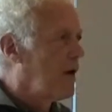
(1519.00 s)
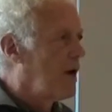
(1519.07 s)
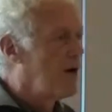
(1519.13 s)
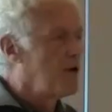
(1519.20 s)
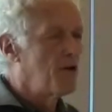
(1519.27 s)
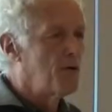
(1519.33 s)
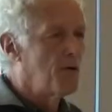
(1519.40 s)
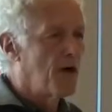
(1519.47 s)

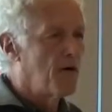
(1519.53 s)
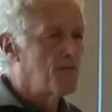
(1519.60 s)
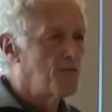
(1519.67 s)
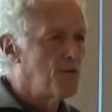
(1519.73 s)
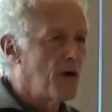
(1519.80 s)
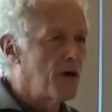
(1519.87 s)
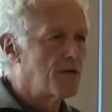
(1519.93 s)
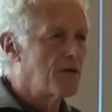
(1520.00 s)
and you had
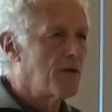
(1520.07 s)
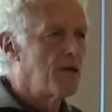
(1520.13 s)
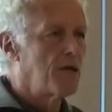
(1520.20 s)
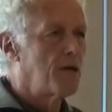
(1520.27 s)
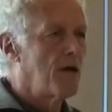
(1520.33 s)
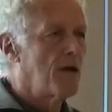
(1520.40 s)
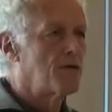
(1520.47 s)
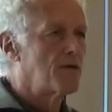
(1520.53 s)
prostate
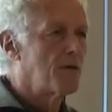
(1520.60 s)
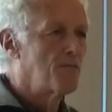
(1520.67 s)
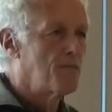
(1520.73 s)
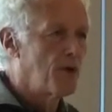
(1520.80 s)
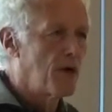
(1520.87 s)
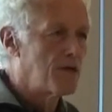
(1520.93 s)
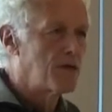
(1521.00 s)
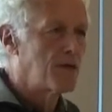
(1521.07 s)
cancer,
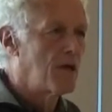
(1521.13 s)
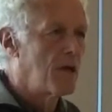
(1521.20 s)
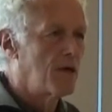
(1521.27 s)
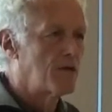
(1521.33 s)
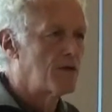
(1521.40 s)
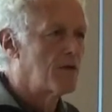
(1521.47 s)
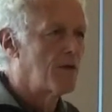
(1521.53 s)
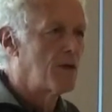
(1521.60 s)
breast
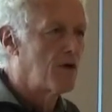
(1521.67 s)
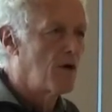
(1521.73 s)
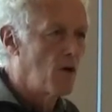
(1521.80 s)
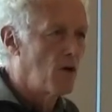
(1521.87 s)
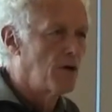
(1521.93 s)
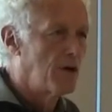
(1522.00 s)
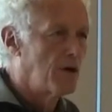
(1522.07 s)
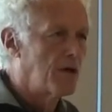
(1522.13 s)
cancer,
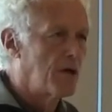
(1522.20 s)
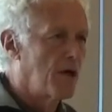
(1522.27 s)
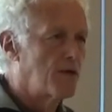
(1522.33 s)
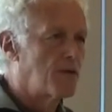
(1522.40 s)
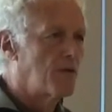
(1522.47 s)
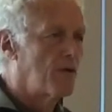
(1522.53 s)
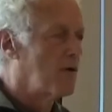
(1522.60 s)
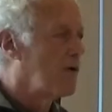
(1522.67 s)
colon
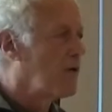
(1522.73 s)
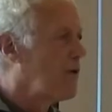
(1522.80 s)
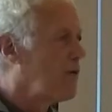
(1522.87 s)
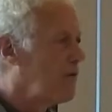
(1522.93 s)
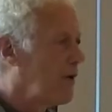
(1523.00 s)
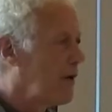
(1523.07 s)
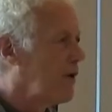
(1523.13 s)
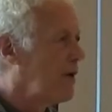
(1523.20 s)
cancer, or
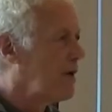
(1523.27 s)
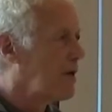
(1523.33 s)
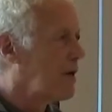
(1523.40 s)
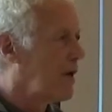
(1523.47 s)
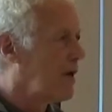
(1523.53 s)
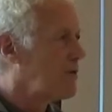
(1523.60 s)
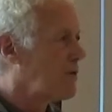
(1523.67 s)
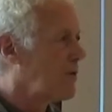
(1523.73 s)
ovarian
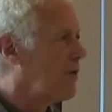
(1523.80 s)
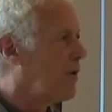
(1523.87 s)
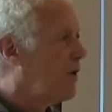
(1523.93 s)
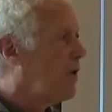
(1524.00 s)
cancer,